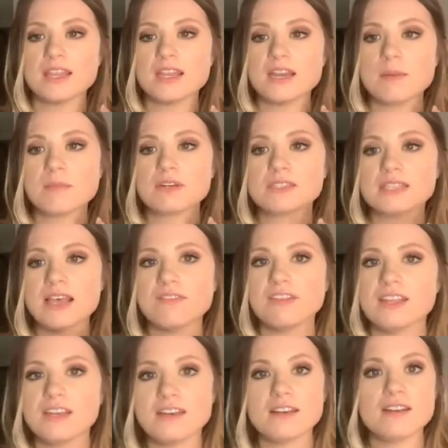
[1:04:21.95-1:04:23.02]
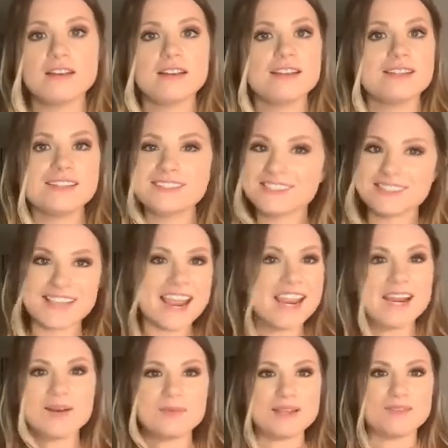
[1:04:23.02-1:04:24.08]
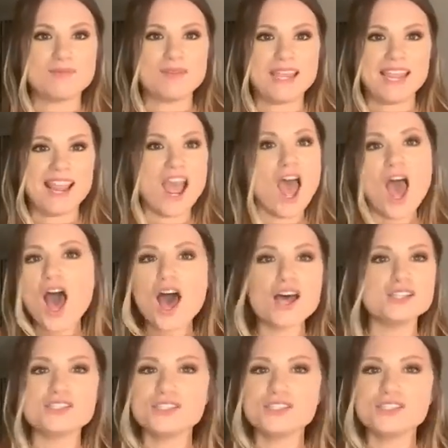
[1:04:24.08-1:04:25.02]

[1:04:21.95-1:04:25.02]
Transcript: And then number 7, say it with me,